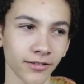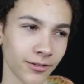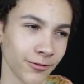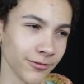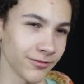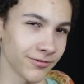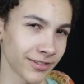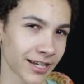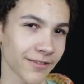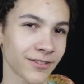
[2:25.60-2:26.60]
don't
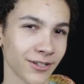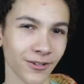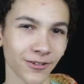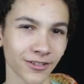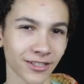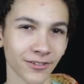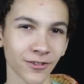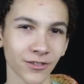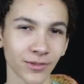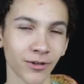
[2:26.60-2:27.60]
have to know because they're
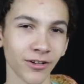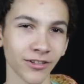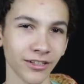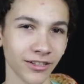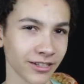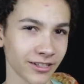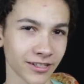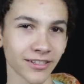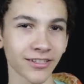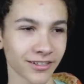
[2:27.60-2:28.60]
so small and they can
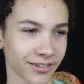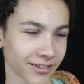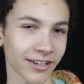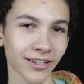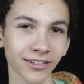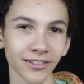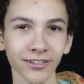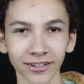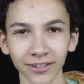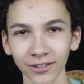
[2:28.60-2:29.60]
just kind of
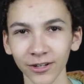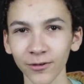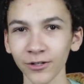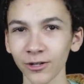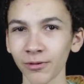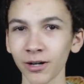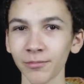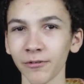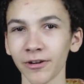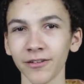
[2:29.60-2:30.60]
go in your
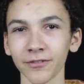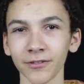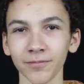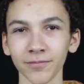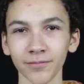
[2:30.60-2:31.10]
apartment wherever.